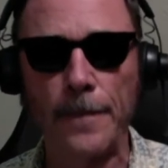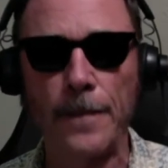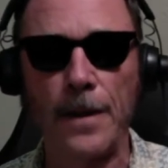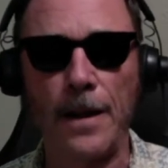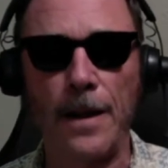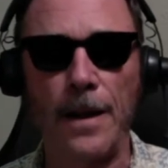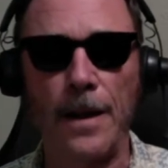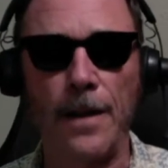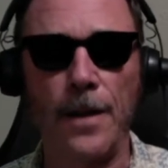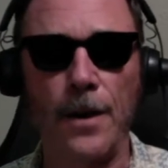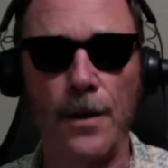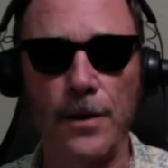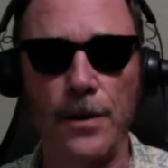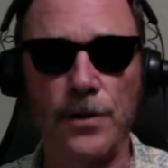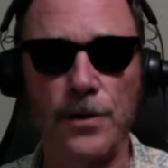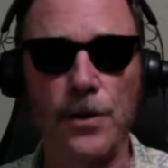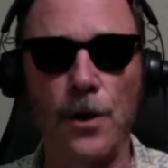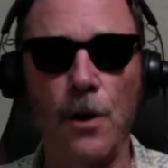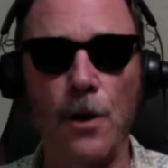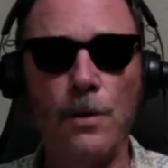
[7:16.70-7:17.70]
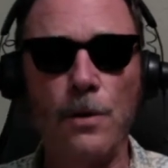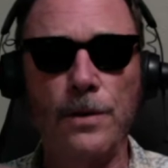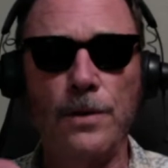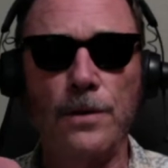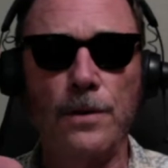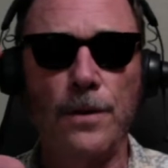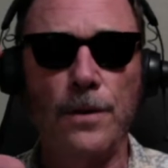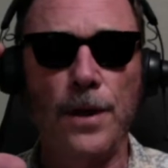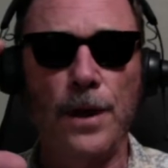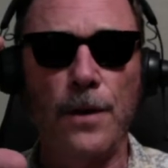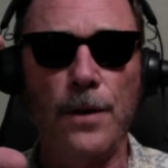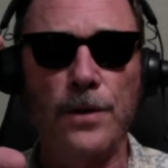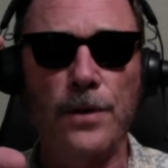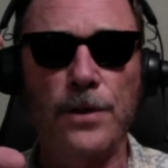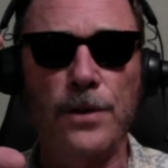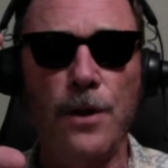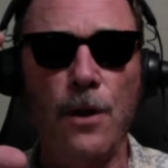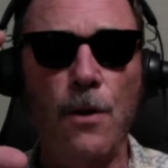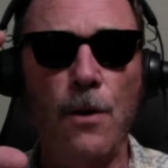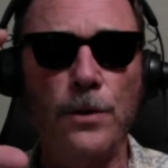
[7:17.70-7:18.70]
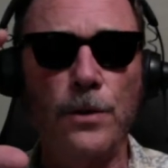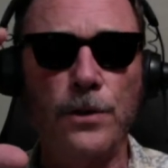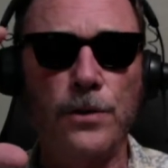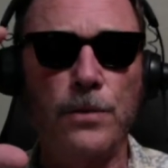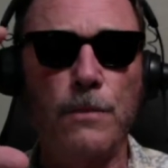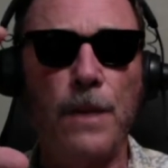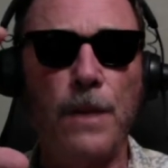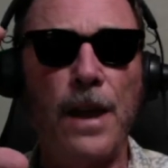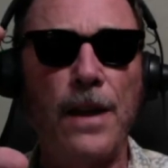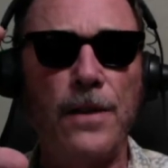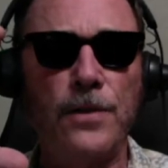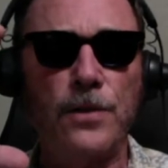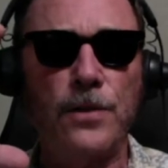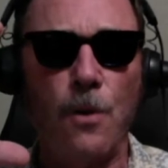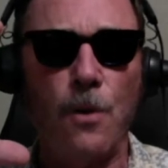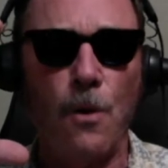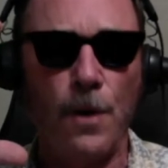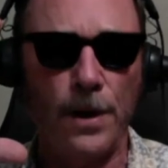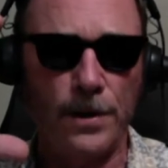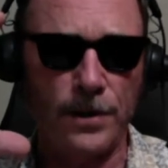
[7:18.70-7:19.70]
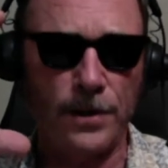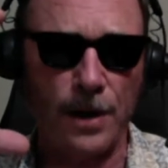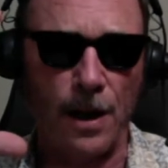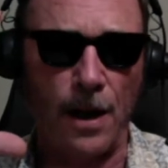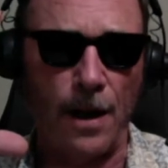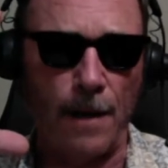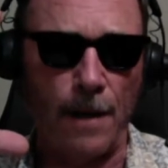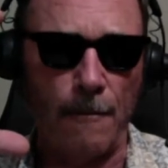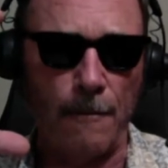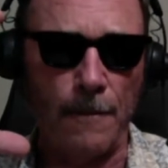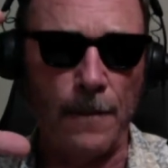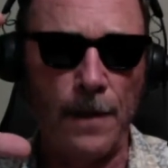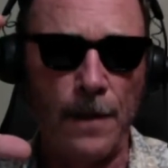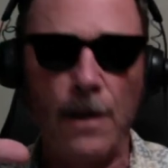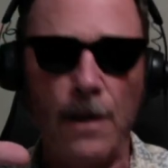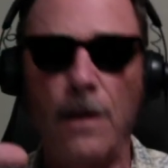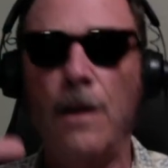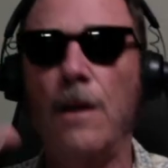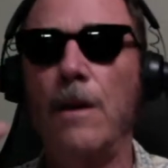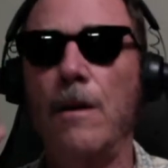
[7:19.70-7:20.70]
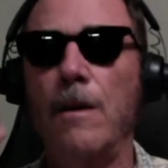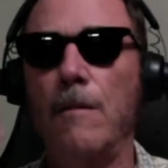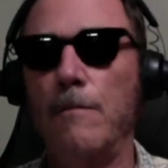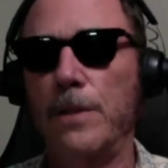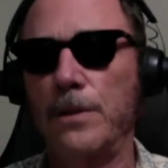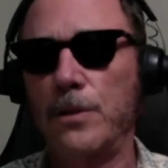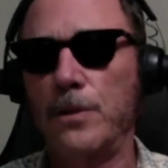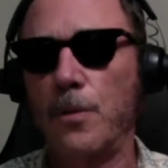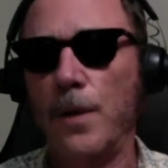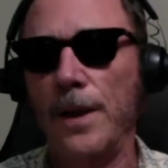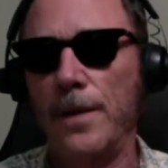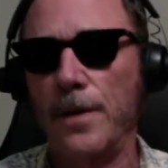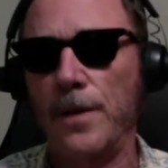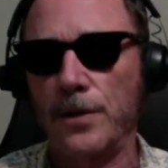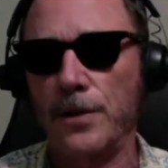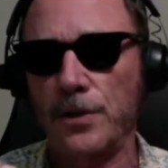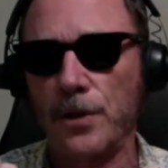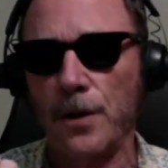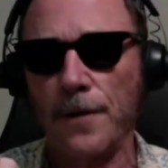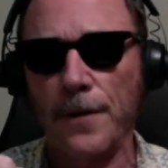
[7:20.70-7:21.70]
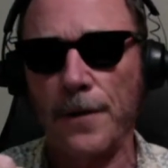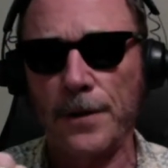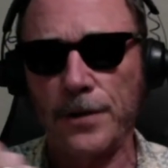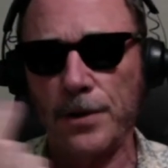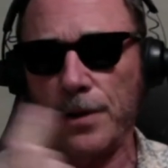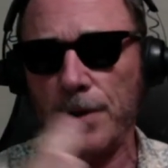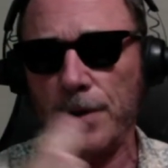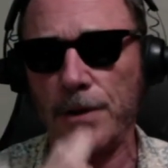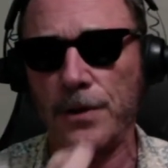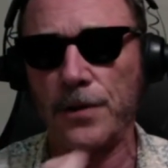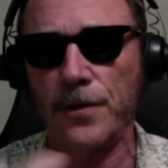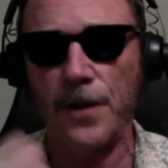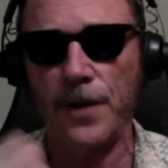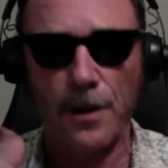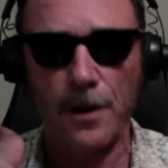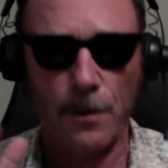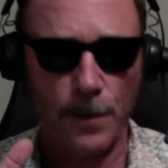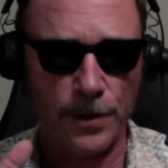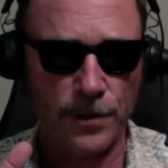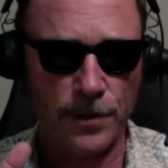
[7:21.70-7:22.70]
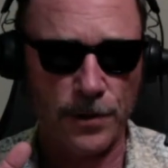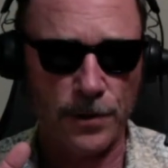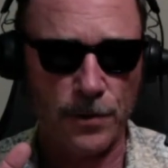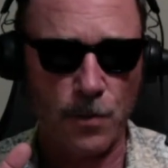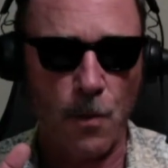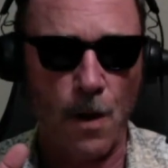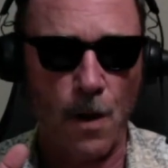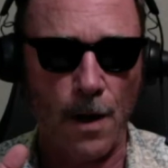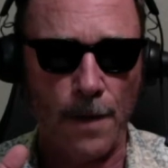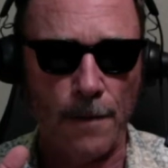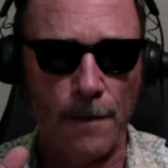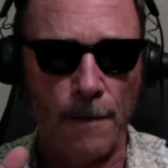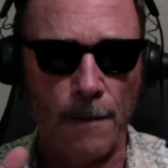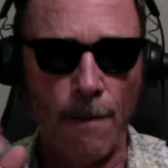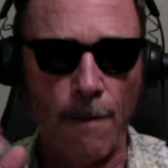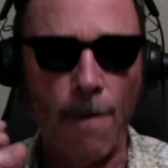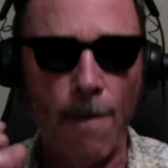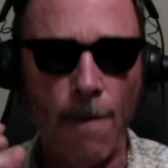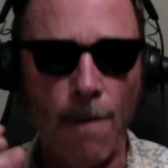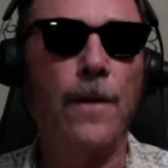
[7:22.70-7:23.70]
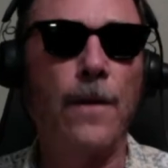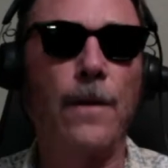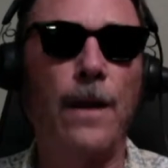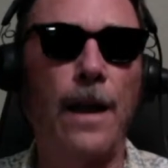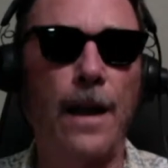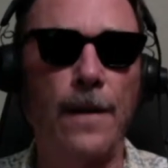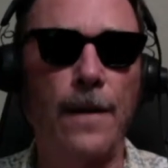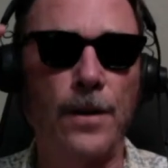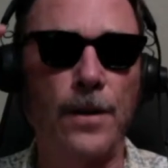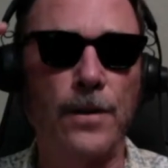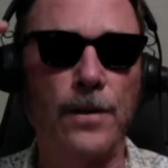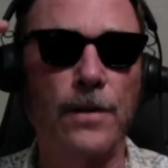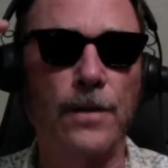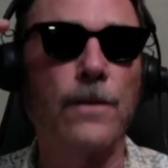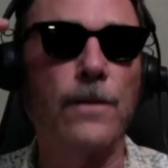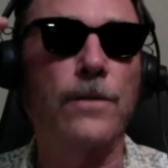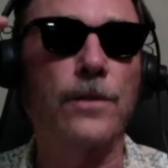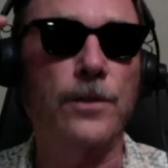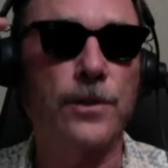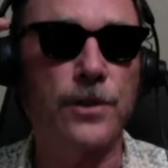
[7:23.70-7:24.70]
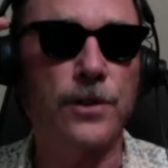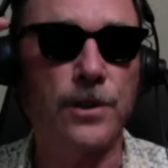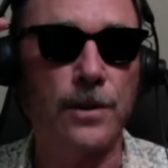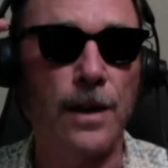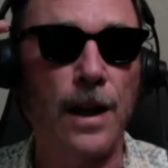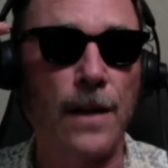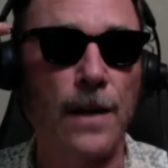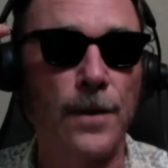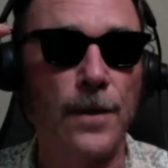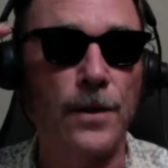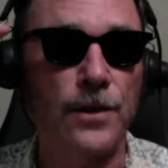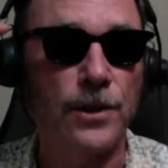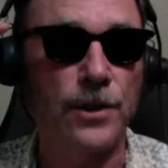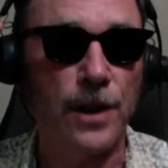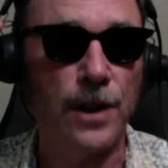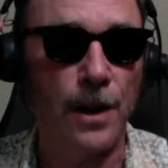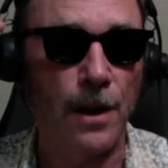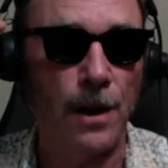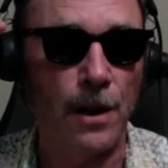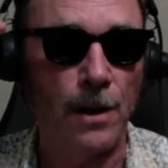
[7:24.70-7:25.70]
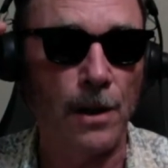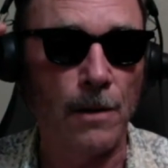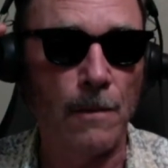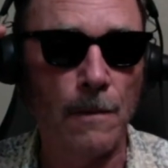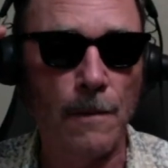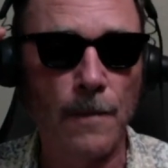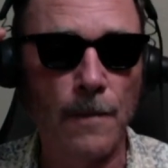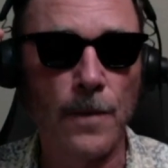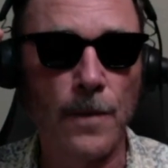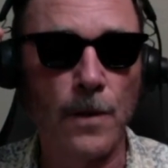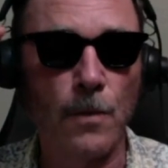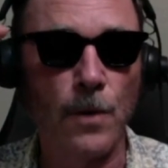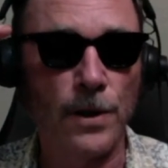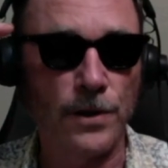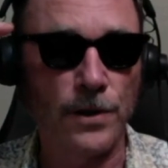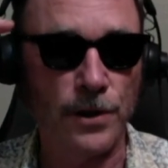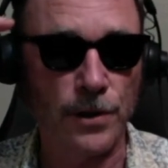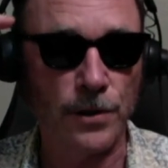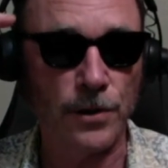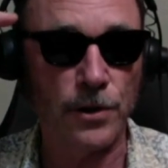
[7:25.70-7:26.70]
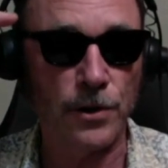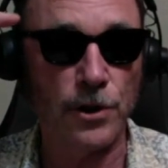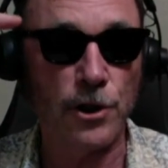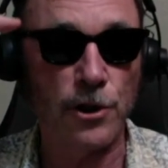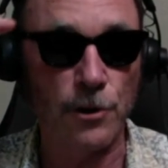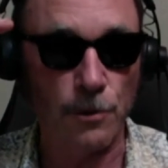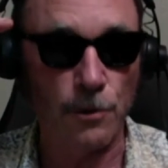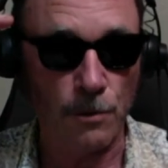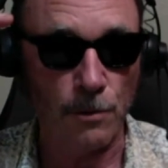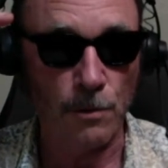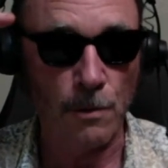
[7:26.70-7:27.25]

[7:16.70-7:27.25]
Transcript: There is no space or time between the surface of the sphere, which is 1, and the shell, which is 2.